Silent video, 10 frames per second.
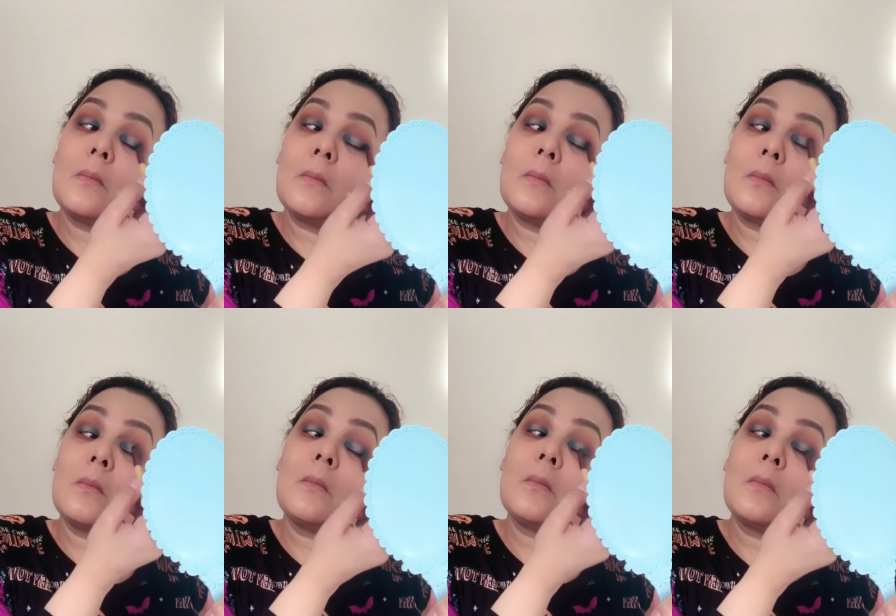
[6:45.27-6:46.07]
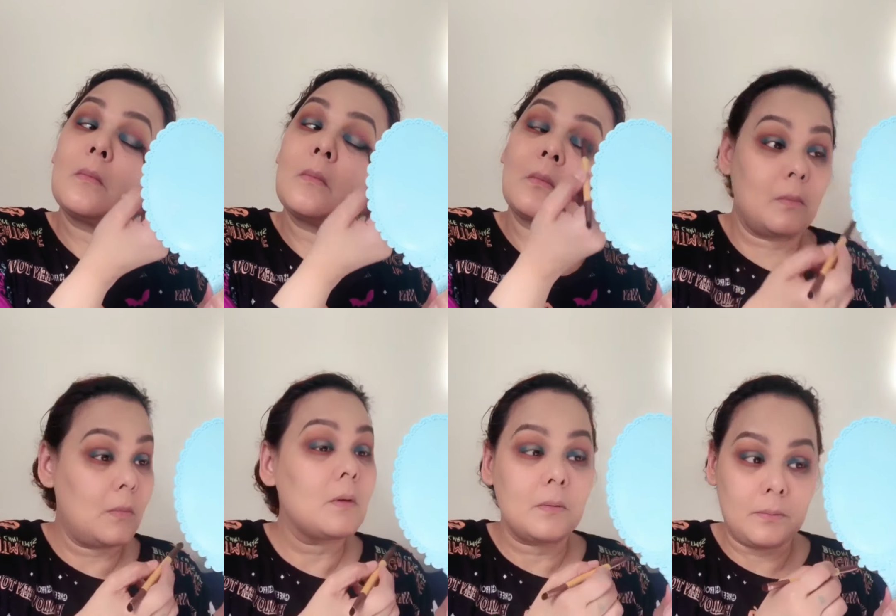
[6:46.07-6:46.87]
So
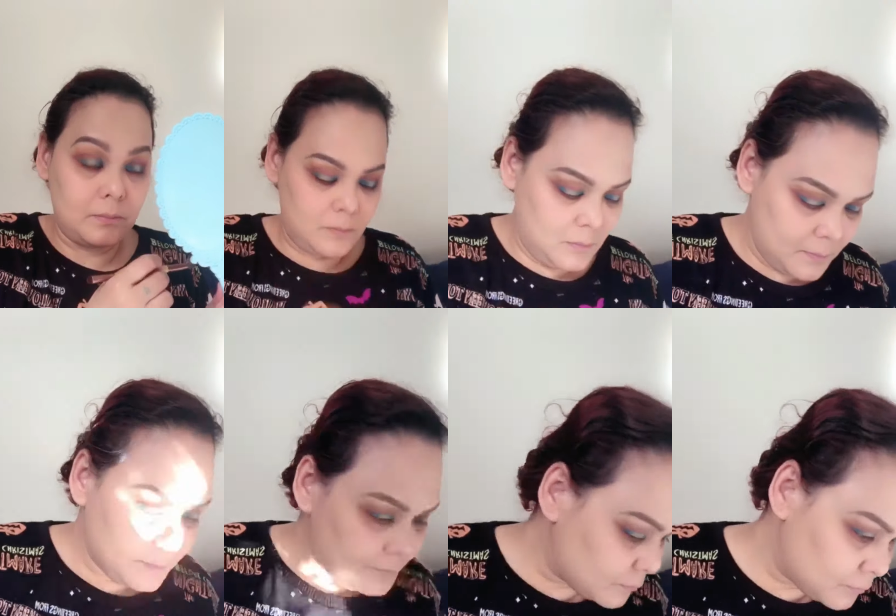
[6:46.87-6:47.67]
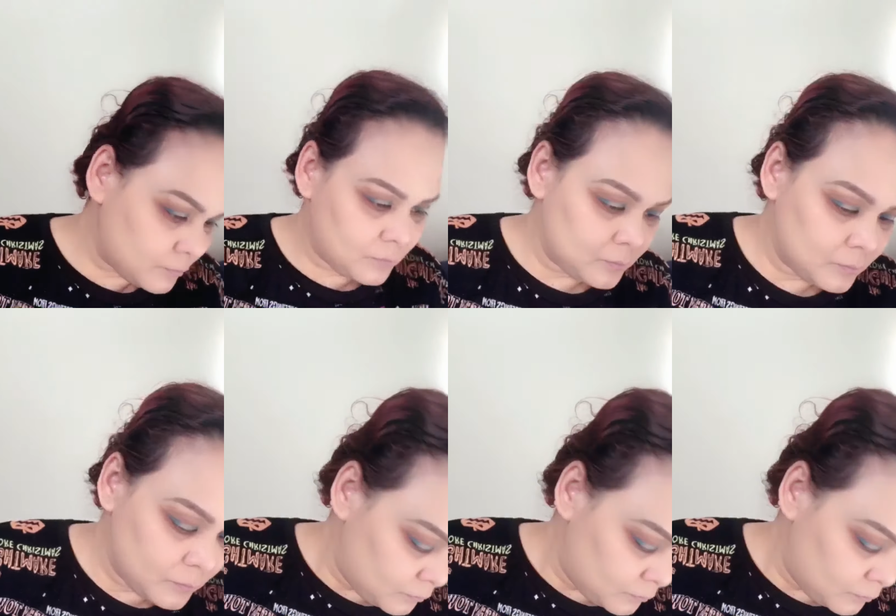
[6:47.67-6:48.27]
blend it at the same time.